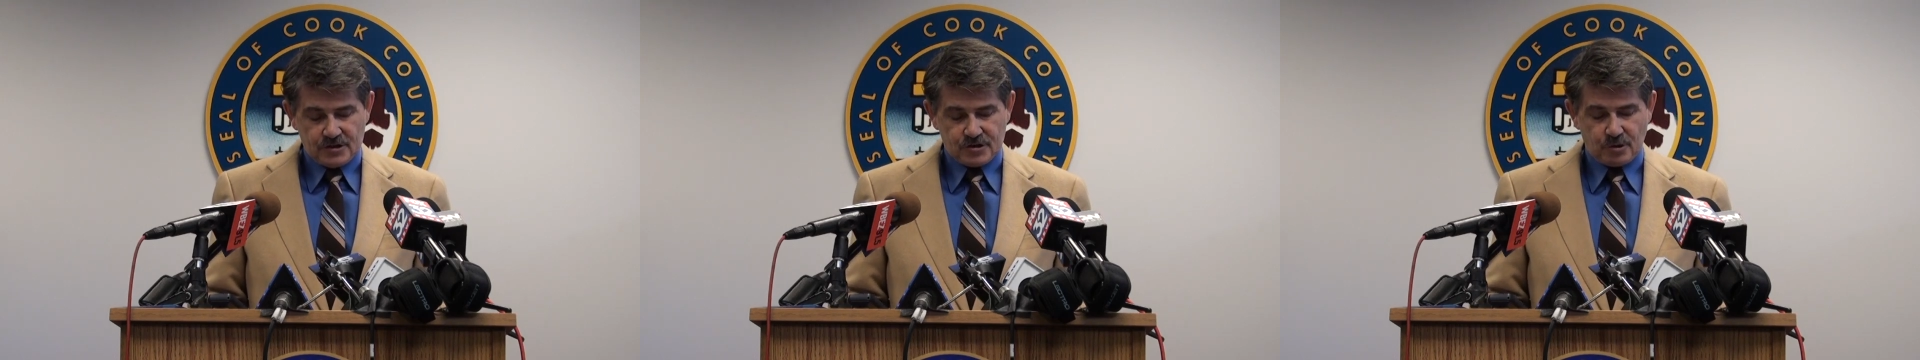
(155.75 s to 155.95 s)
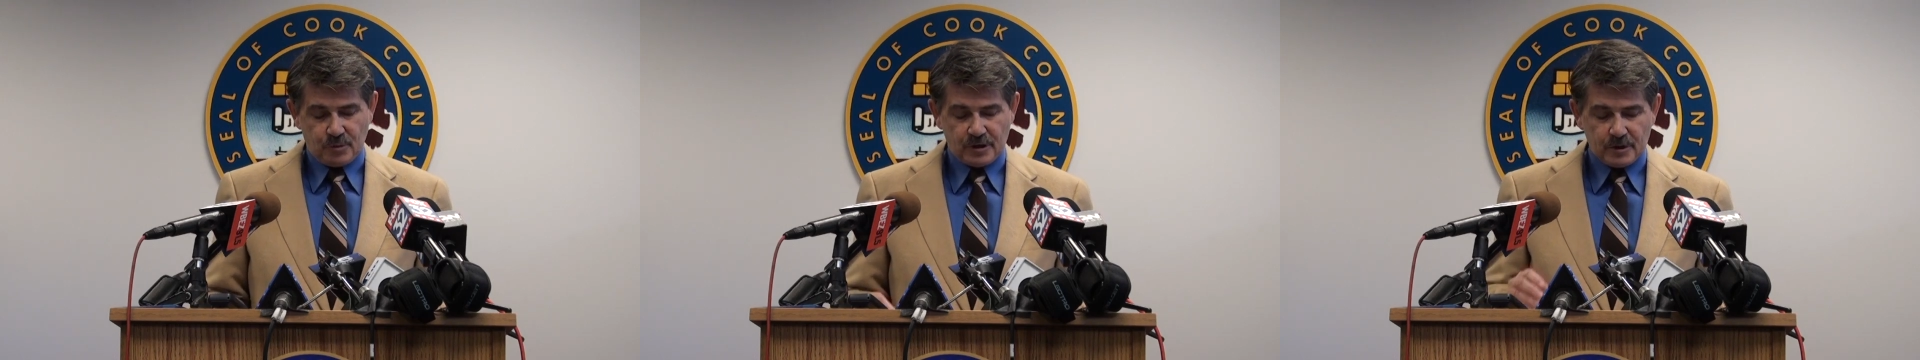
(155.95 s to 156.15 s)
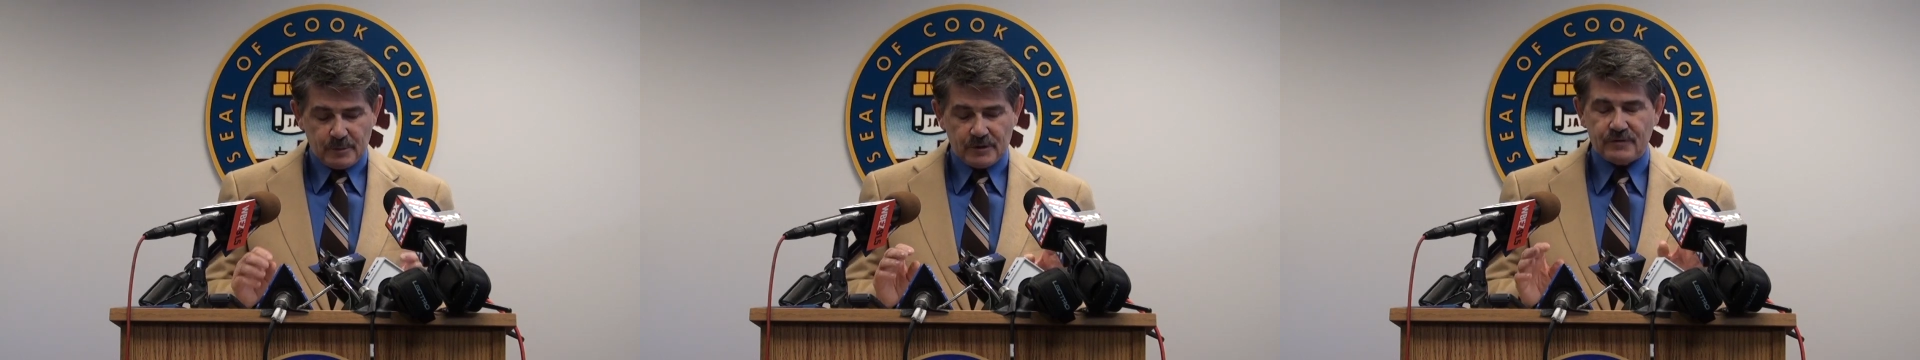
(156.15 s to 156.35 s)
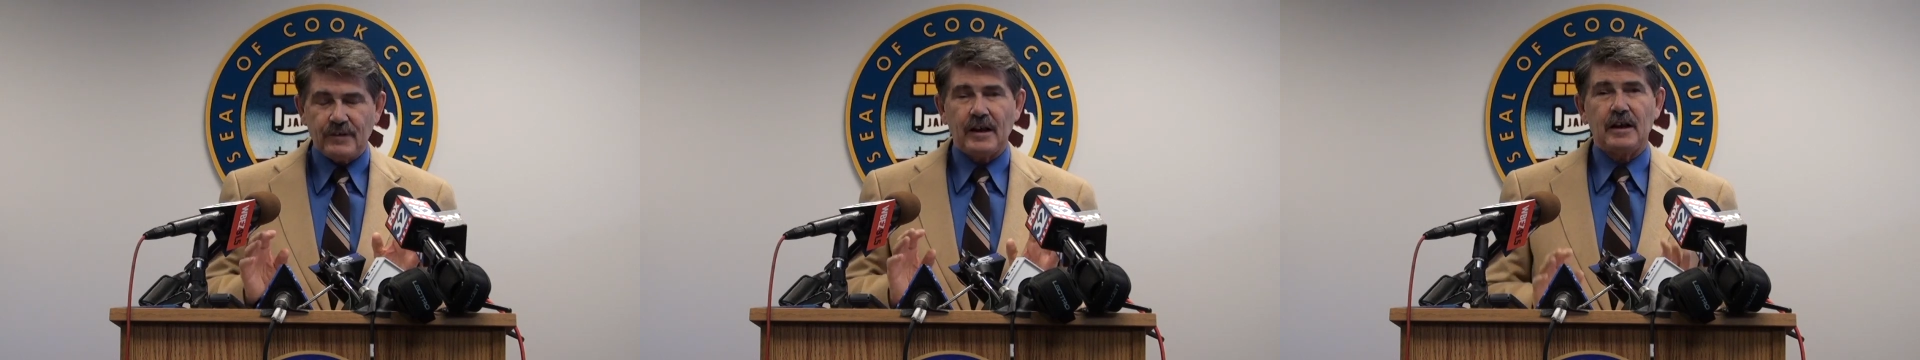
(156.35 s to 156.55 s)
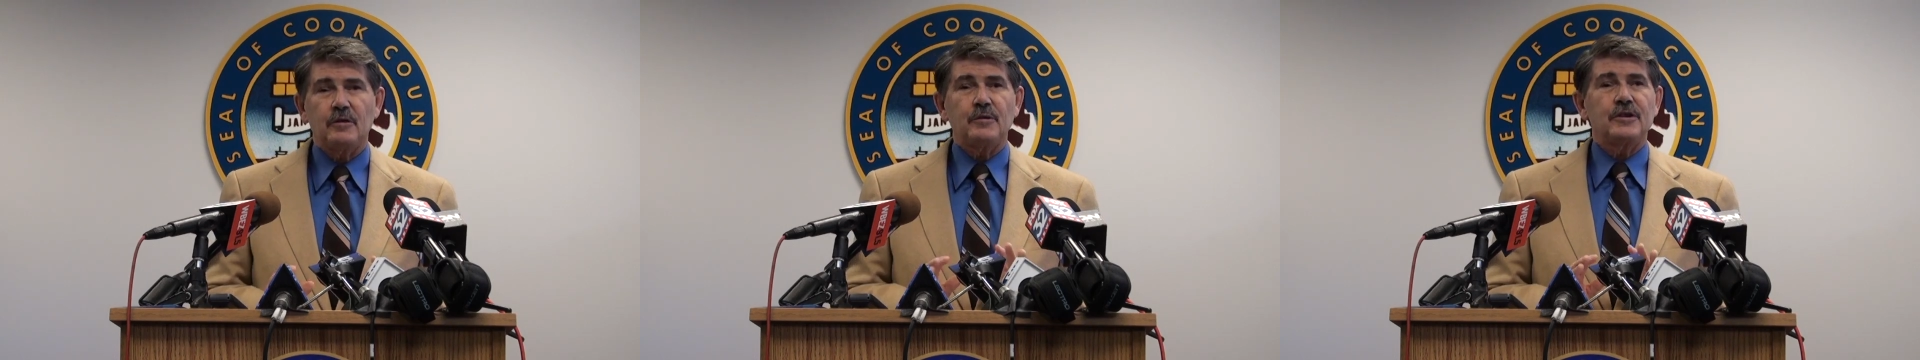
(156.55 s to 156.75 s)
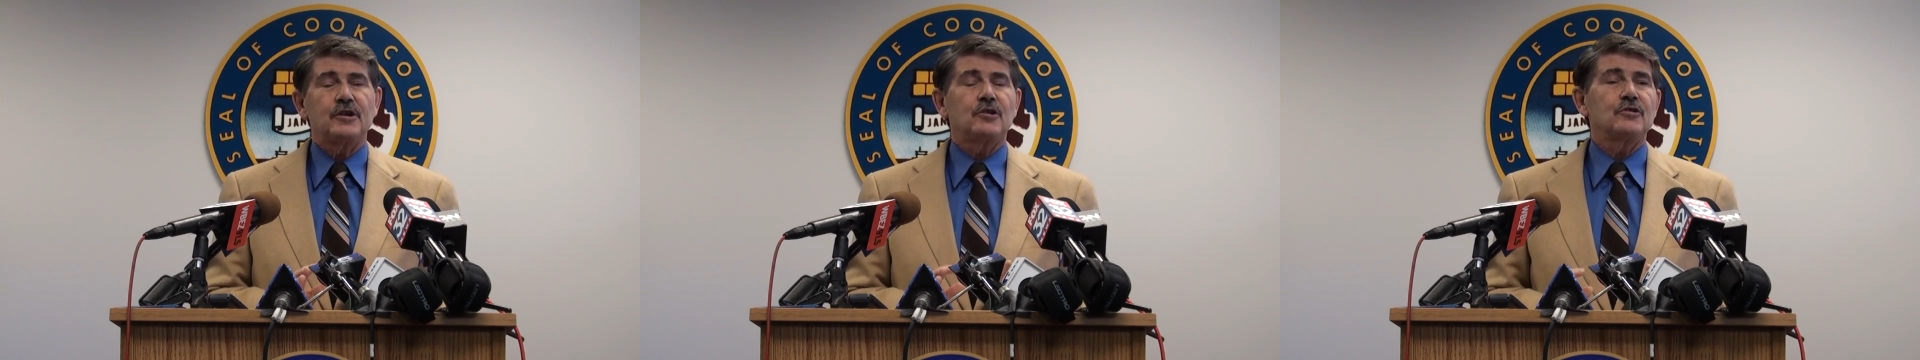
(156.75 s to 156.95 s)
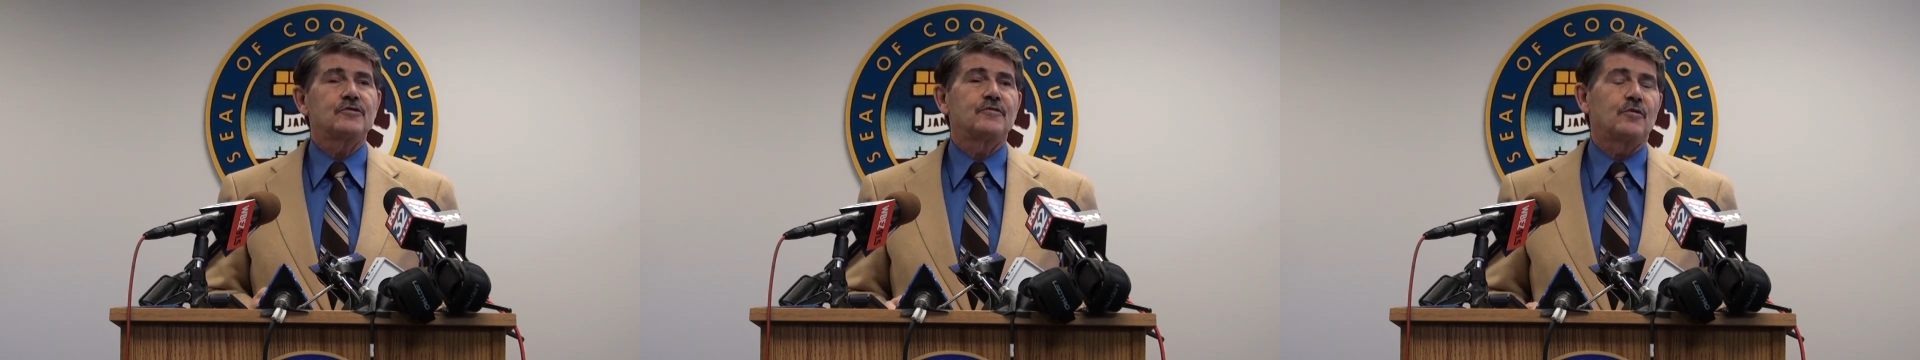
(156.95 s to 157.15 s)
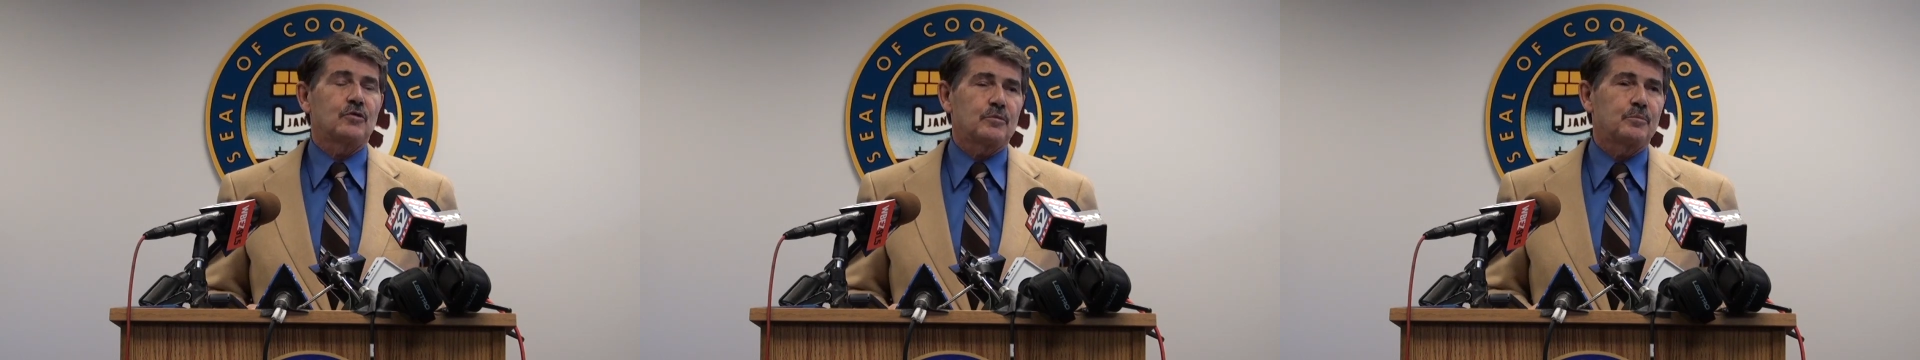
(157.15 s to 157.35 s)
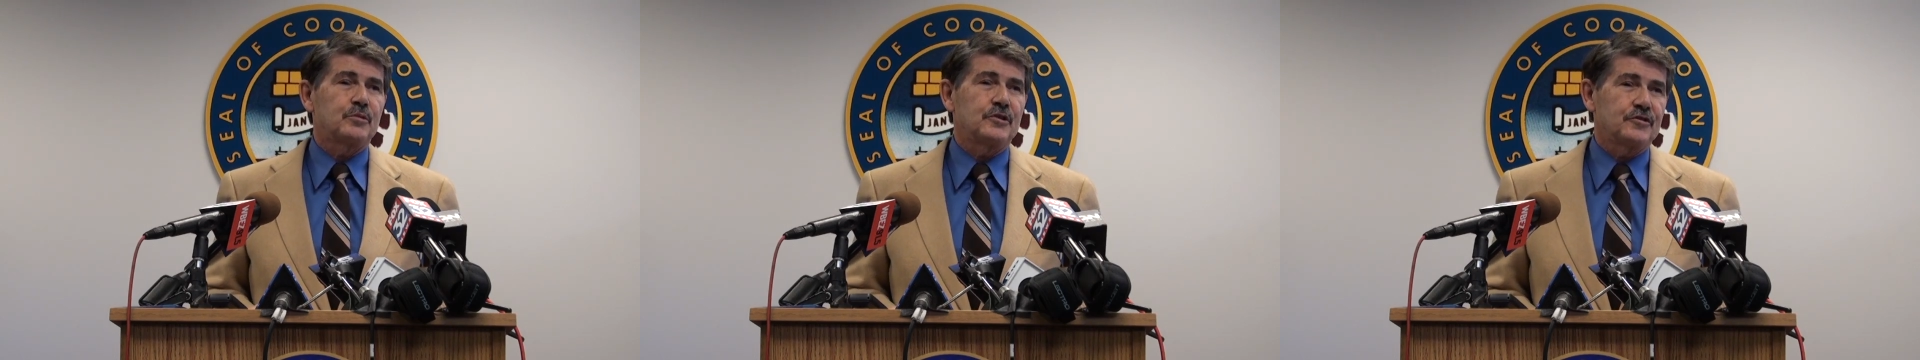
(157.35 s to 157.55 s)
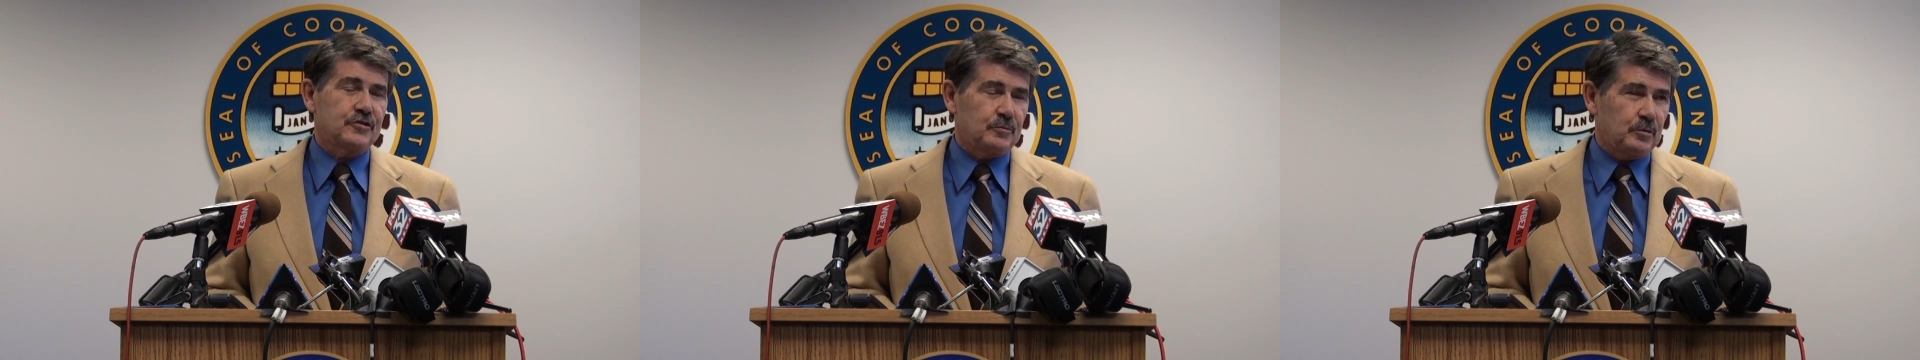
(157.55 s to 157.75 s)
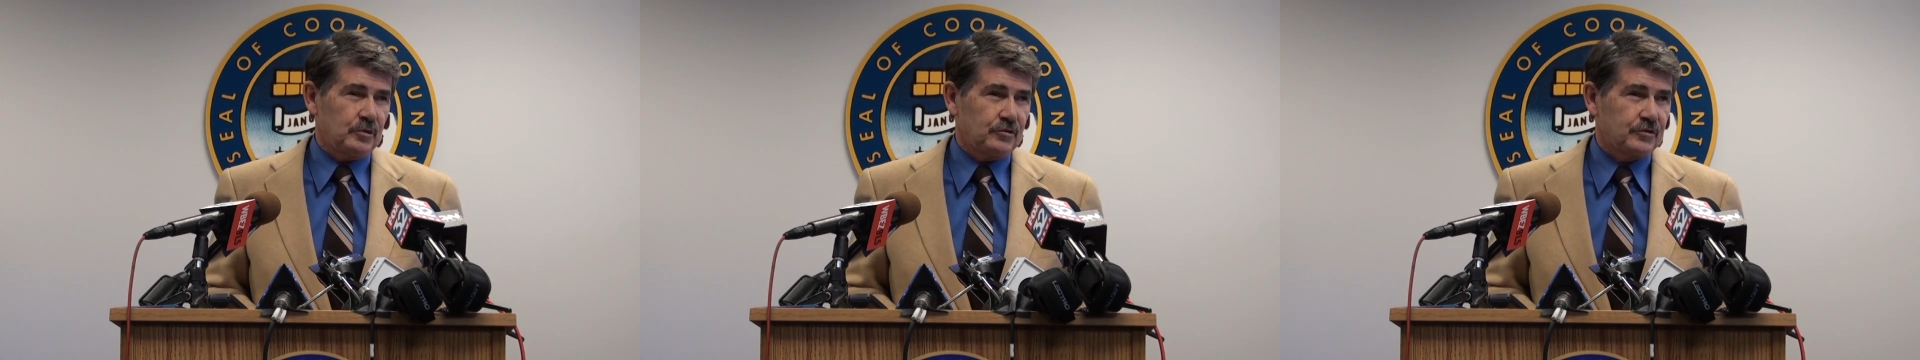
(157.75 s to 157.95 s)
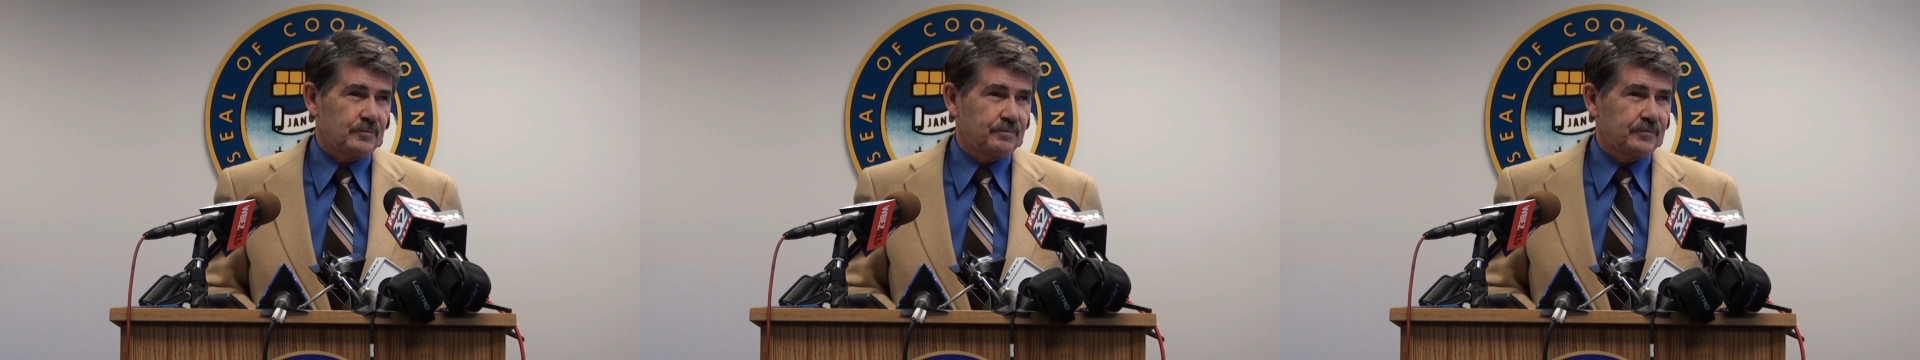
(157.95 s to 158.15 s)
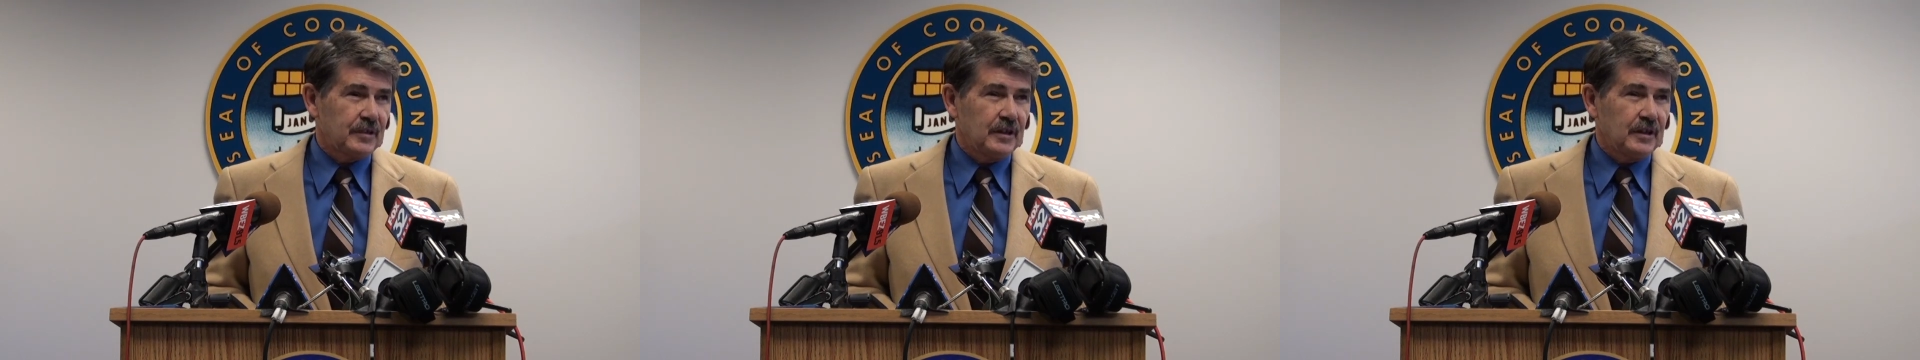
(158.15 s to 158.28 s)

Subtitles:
So we're going to be following those 4 principles.